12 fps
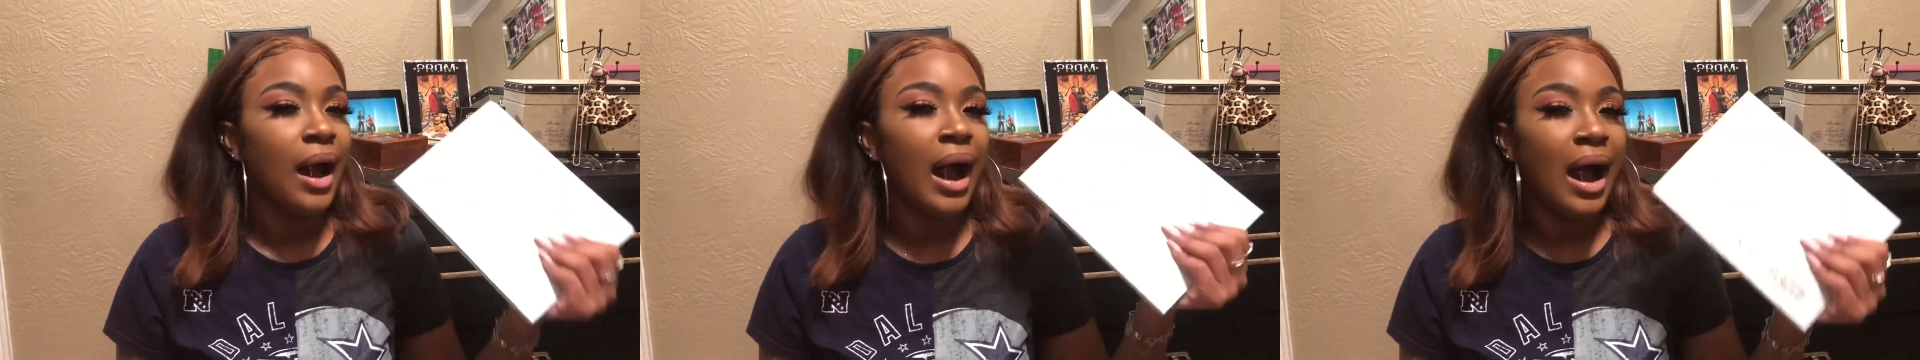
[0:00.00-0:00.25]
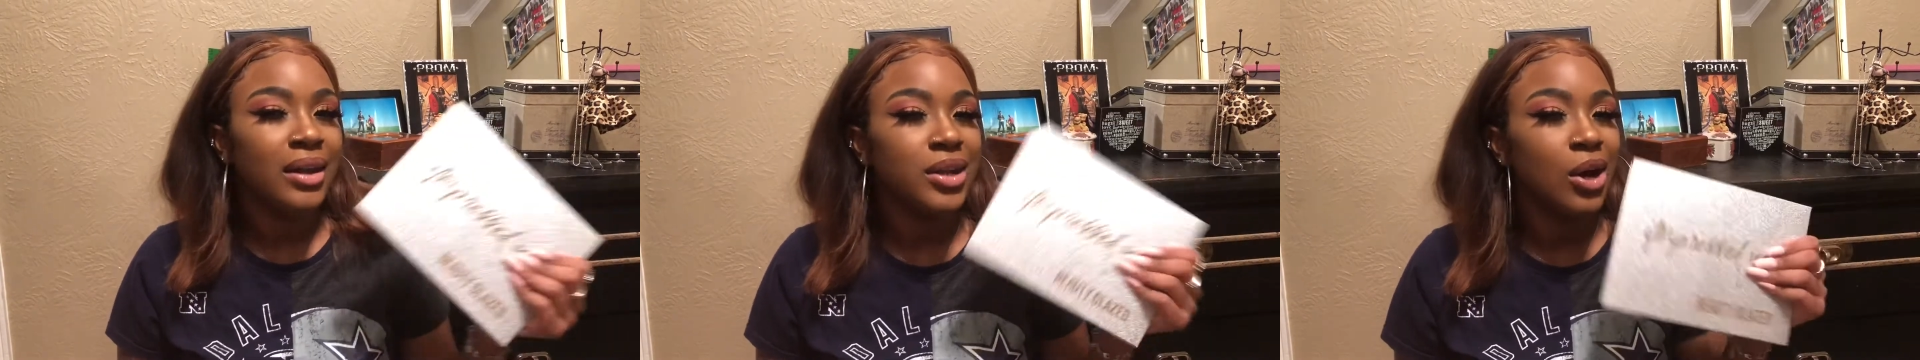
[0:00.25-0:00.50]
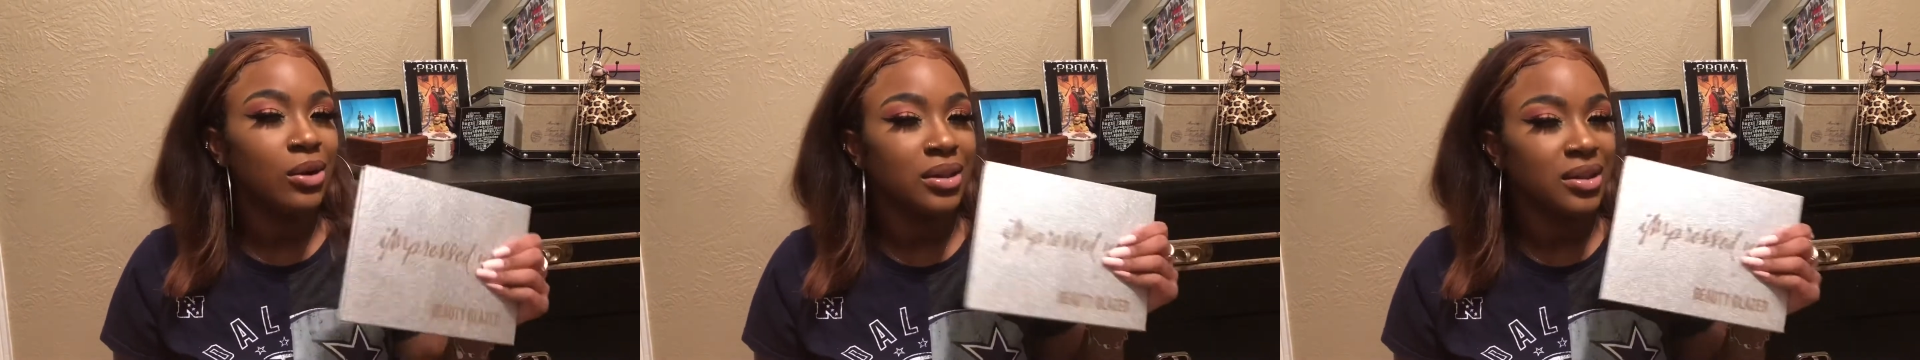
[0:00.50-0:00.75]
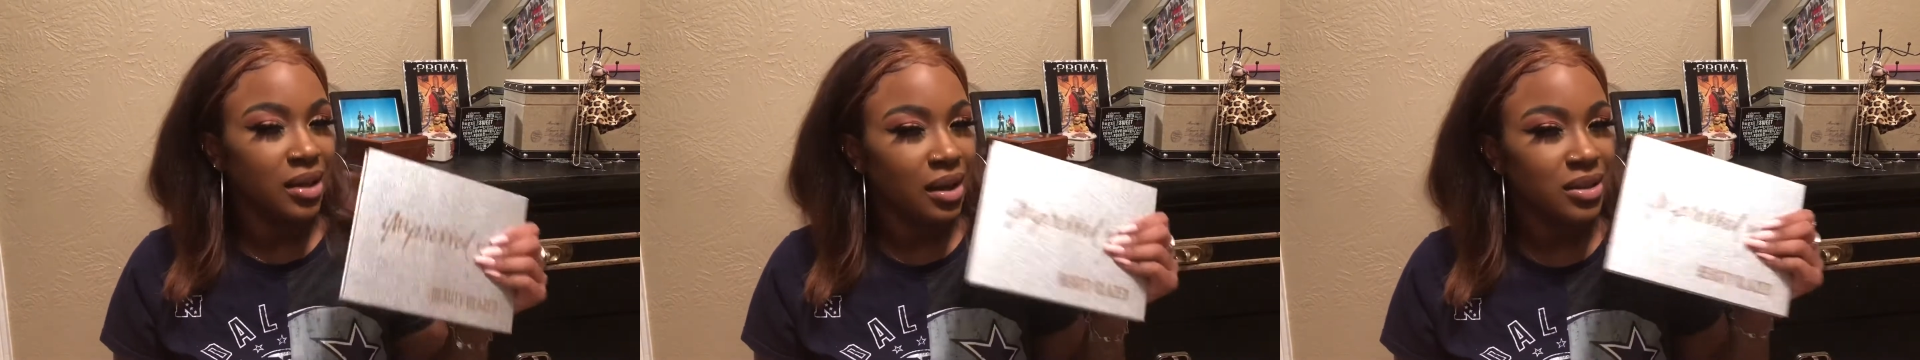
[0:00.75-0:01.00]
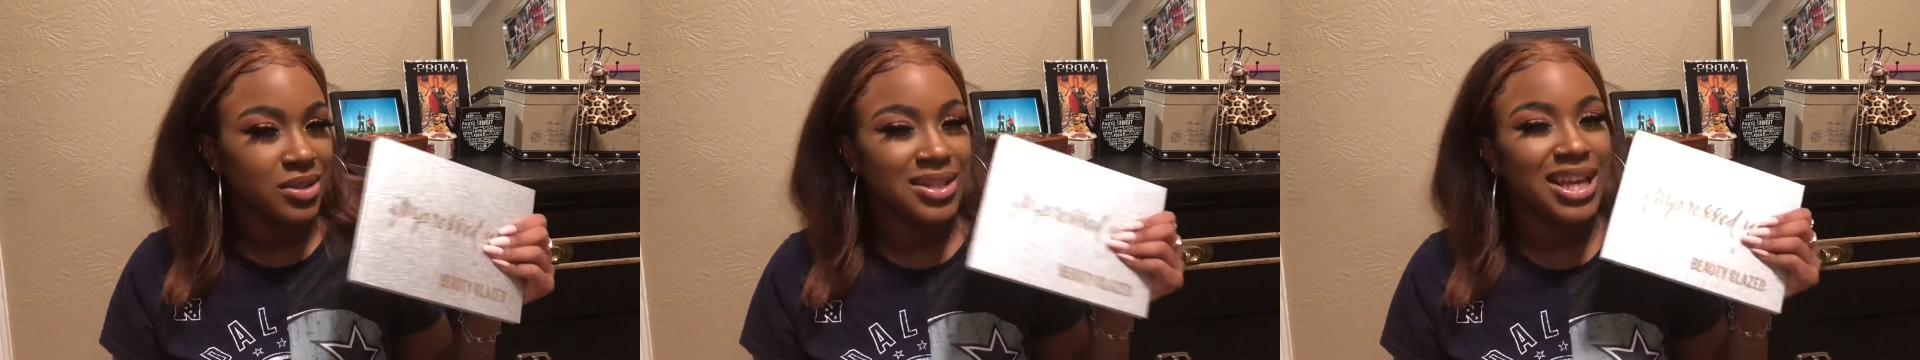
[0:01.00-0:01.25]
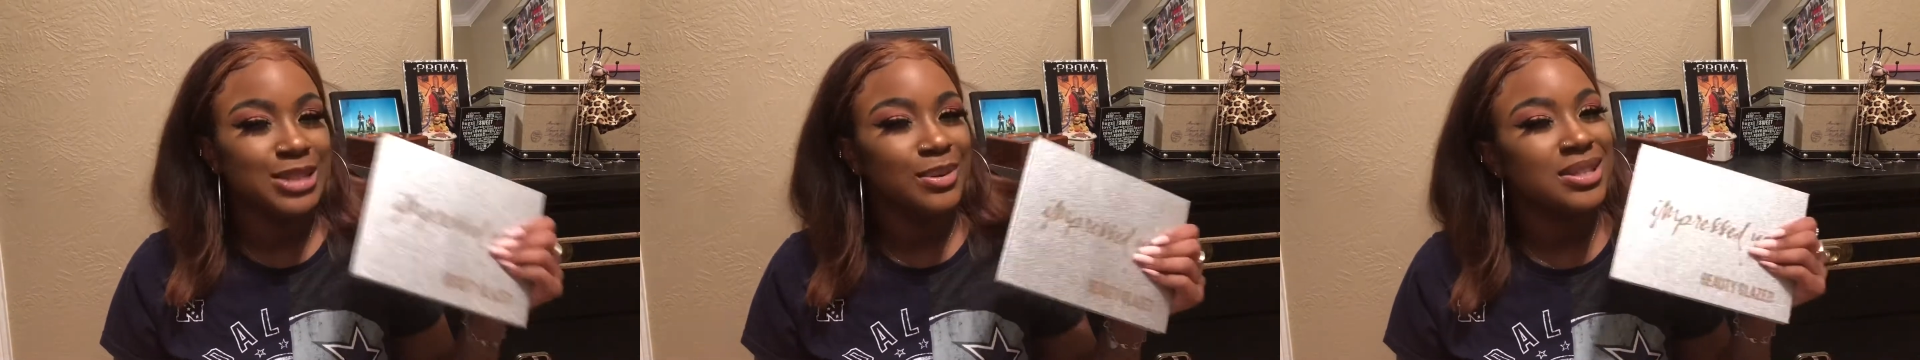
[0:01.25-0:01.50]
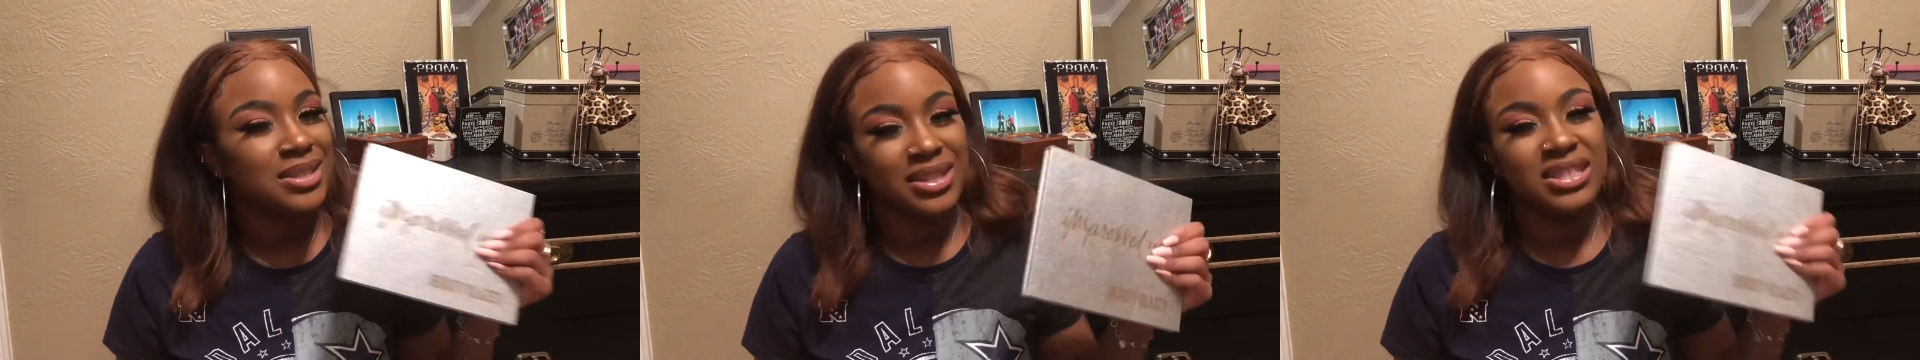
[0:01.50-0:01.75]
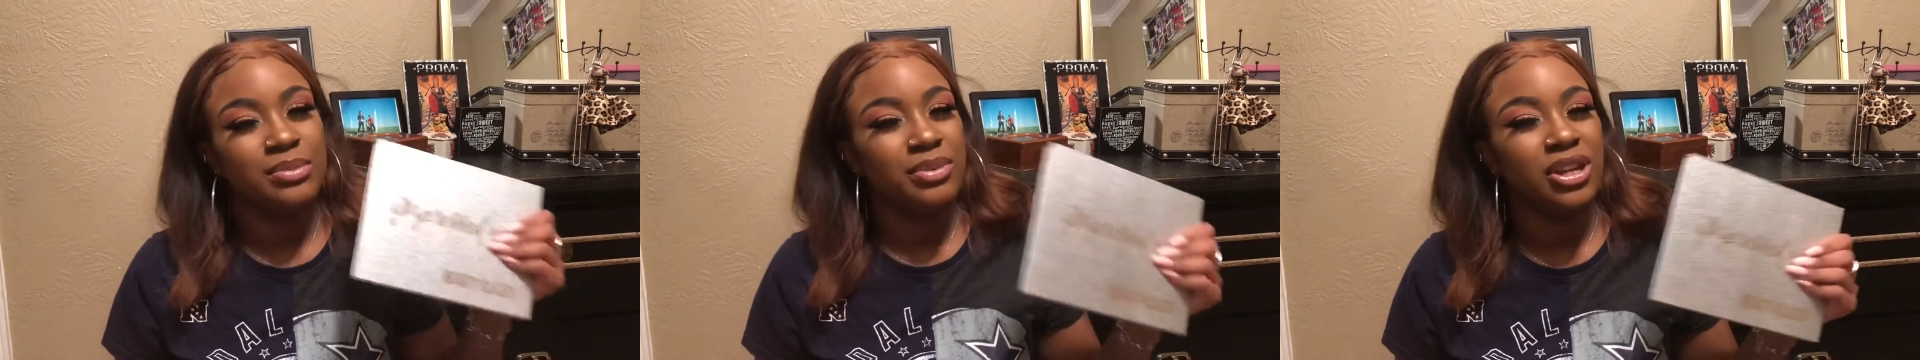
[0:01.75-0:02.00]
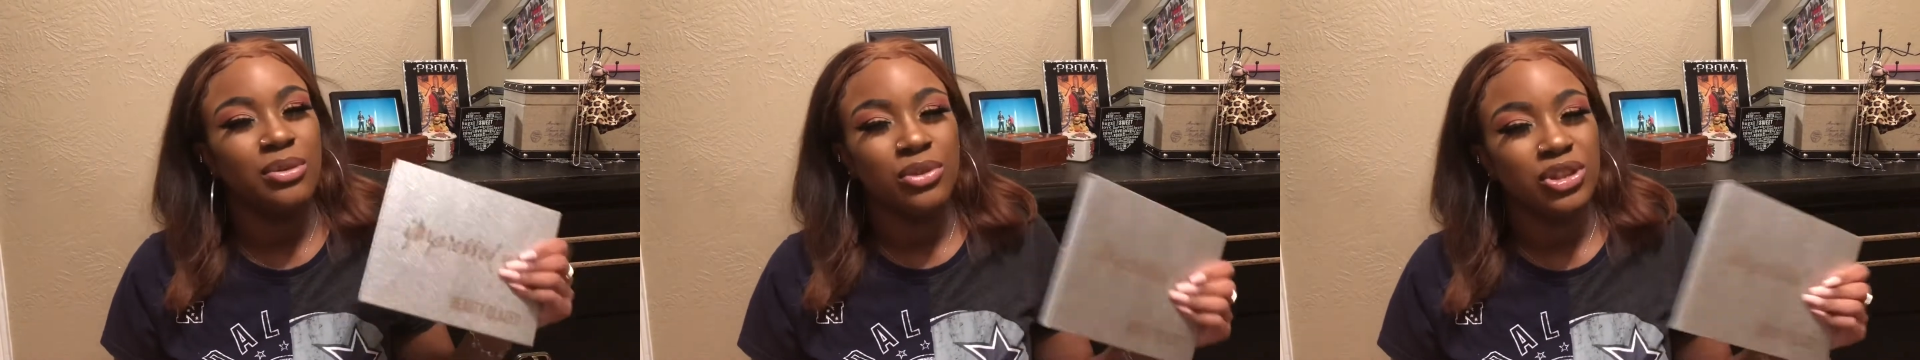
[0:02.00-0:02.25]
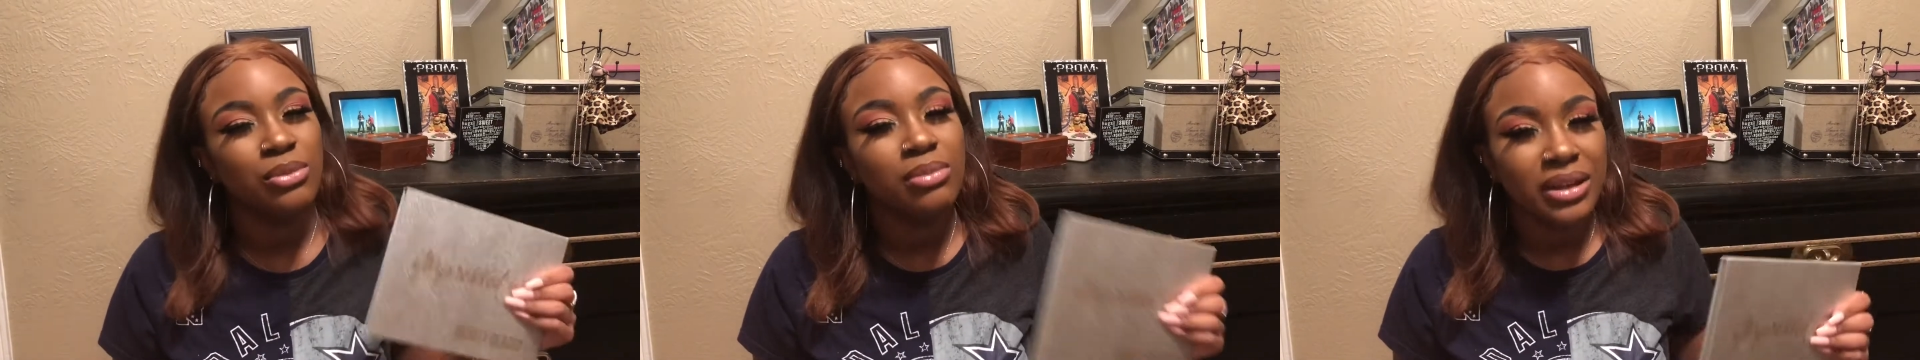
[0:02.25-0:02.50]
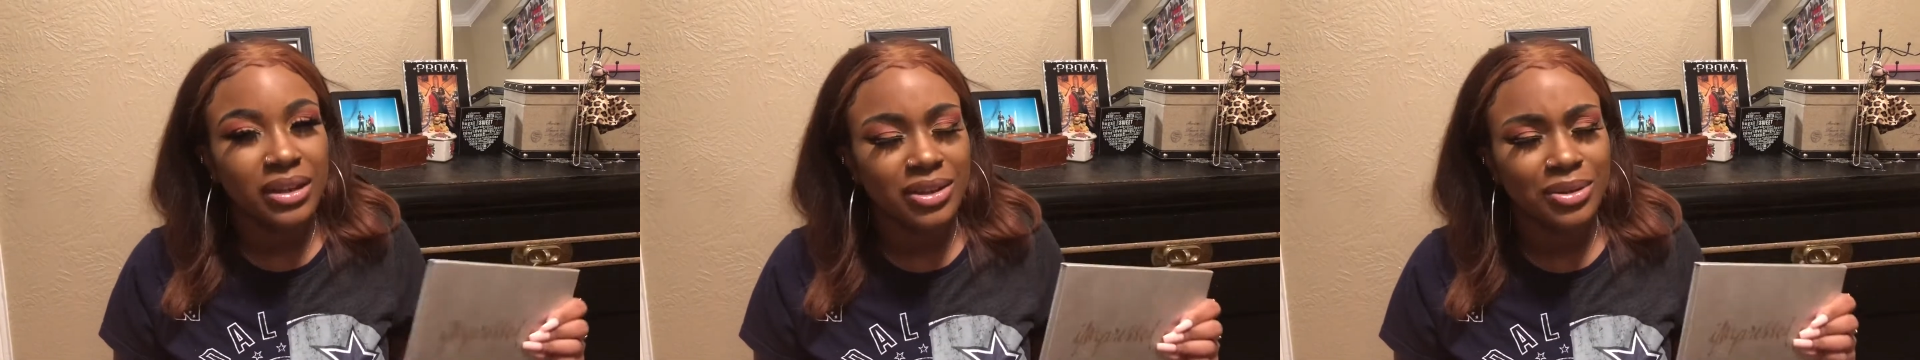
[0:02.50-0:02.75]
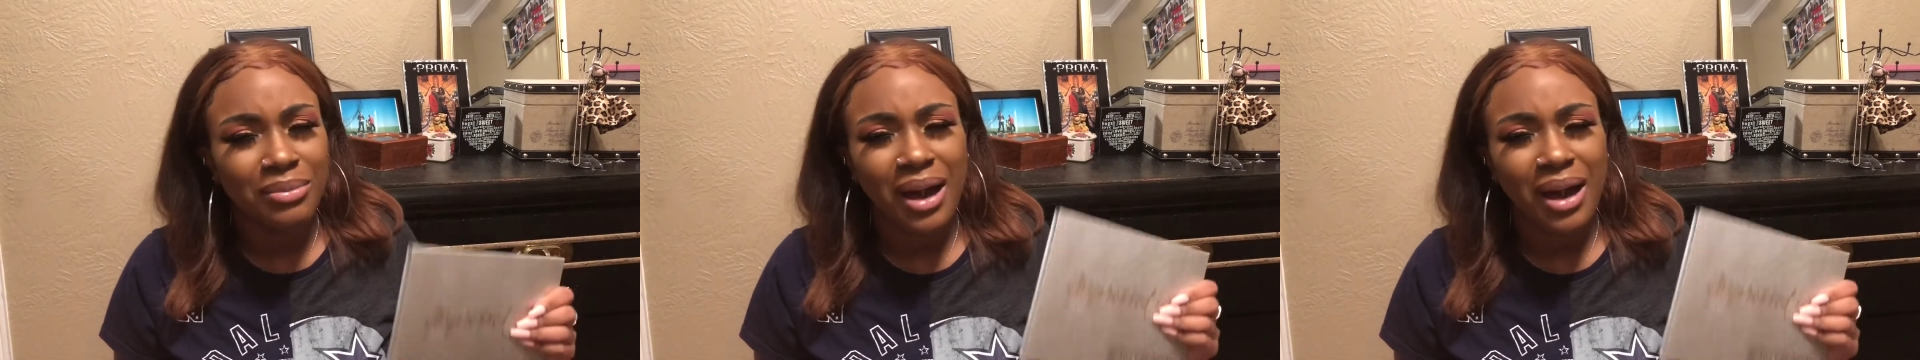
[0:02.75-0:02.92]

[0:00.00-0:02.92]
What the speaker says: I know that the colors are not supposed to disappear when you blend them.